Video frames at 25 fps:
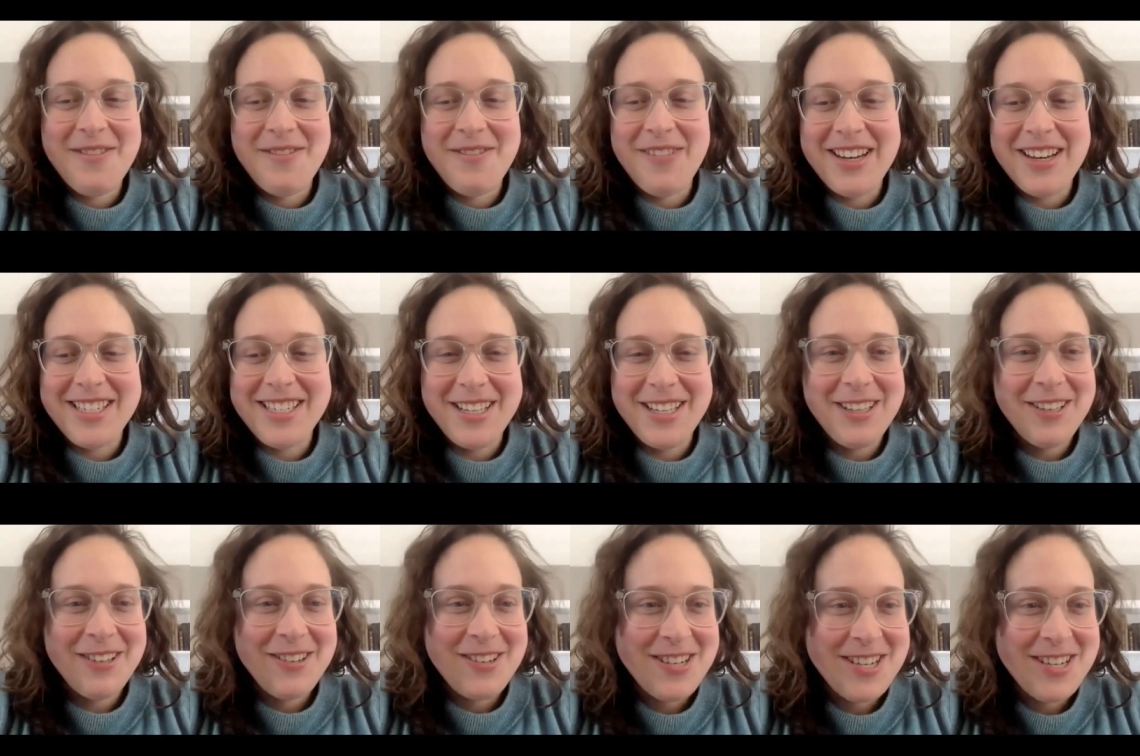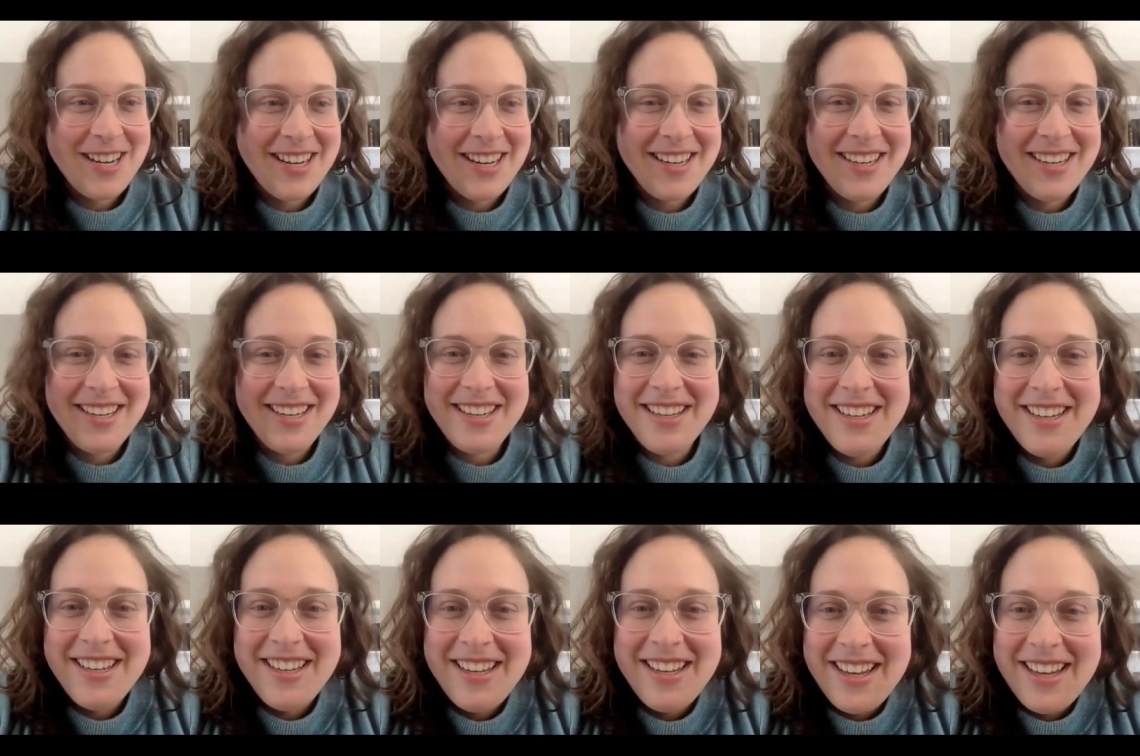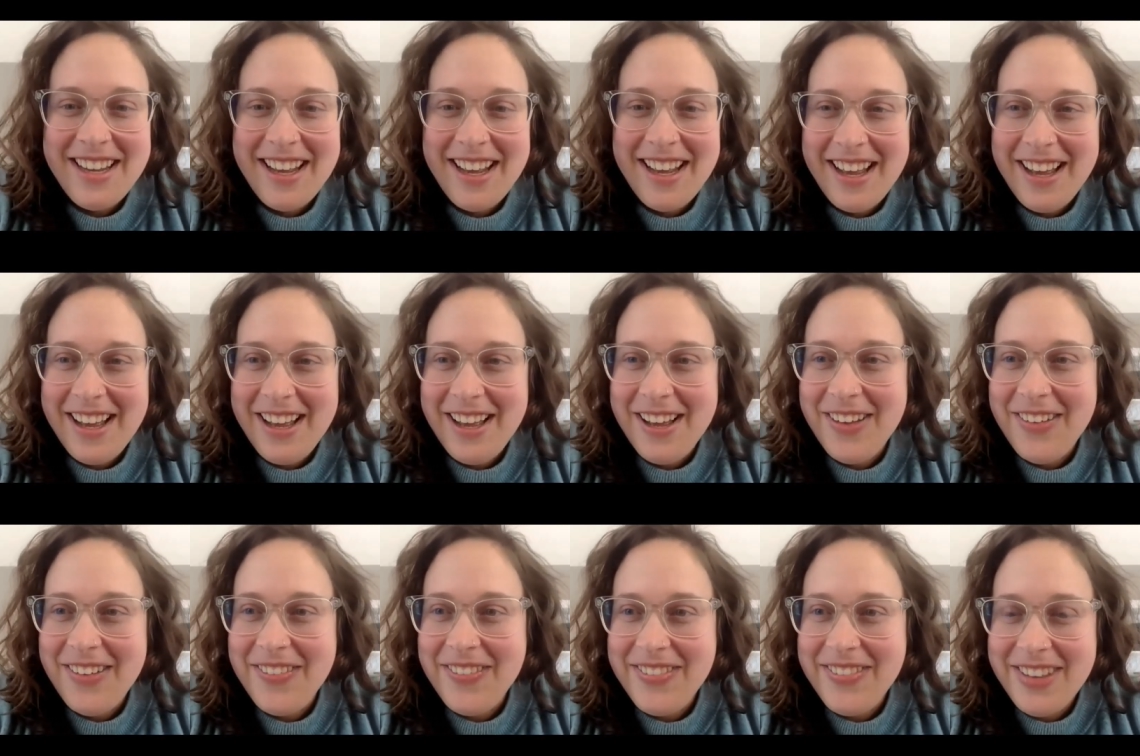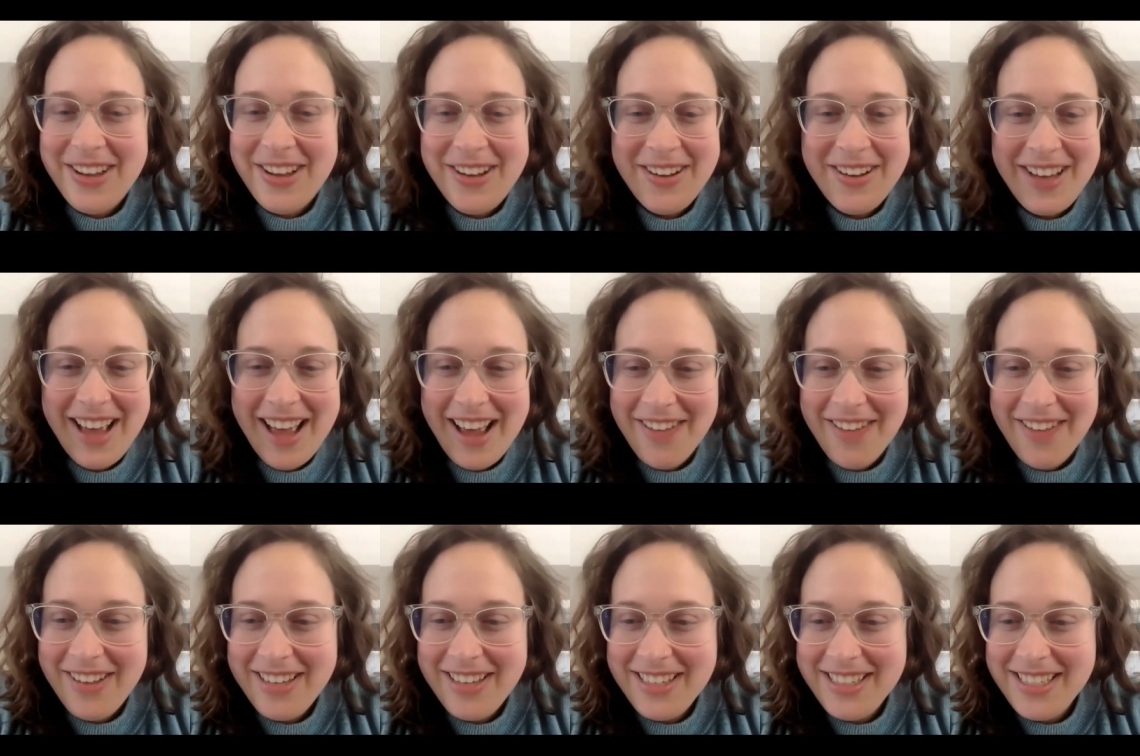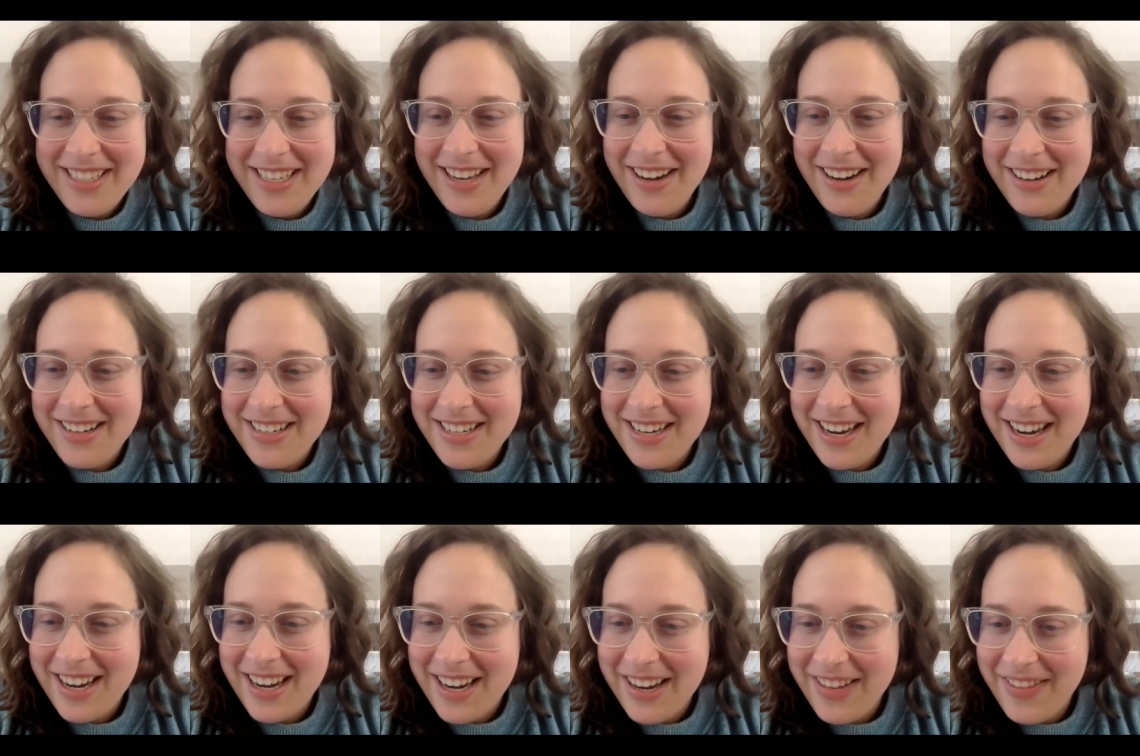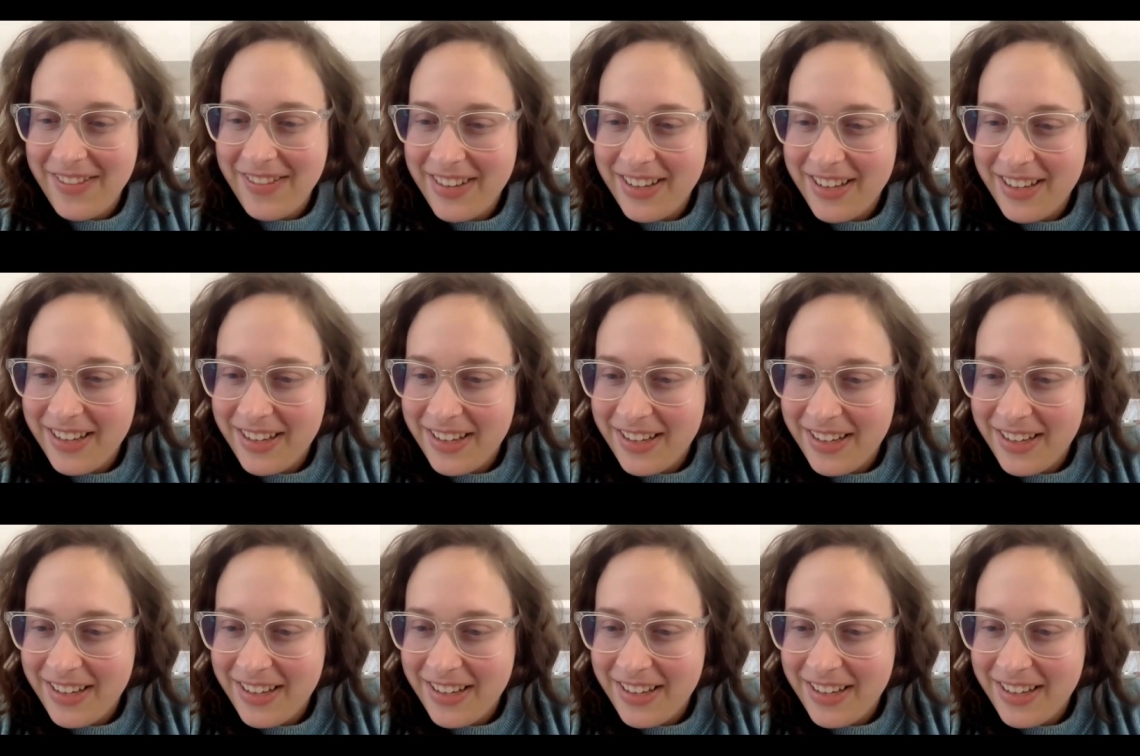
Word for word: resolution um, okay, well, I see our time.